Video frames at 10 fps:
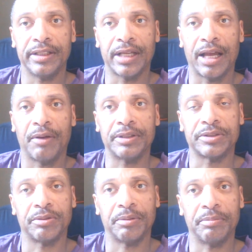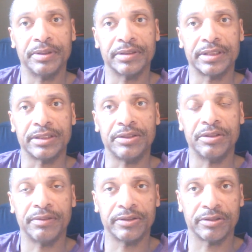how it sort of built its
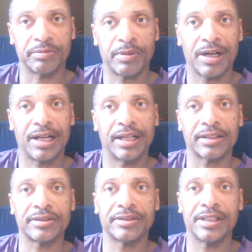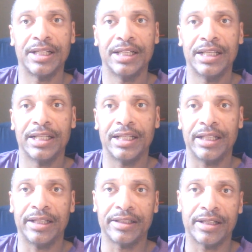universe of products,
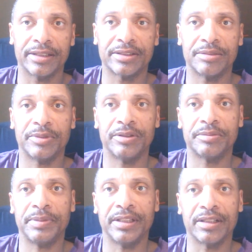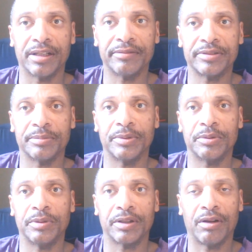and then customers being
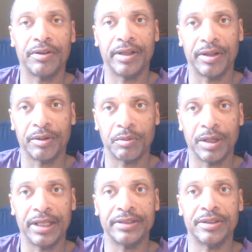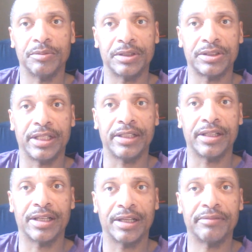comfortable with all the other ways in which they
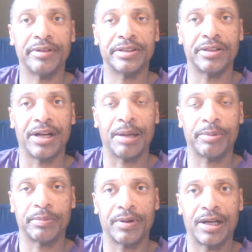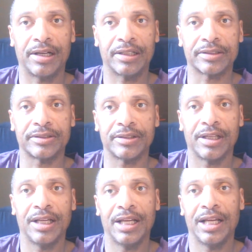can leverage their Apple products.
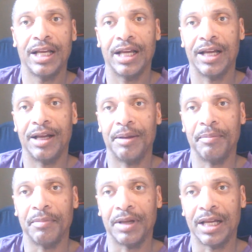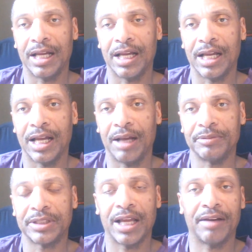I
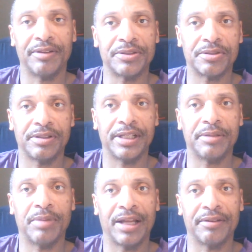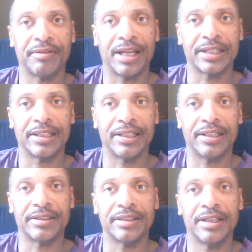was kind of intrigued by the fact
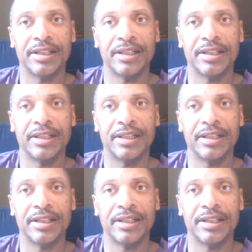that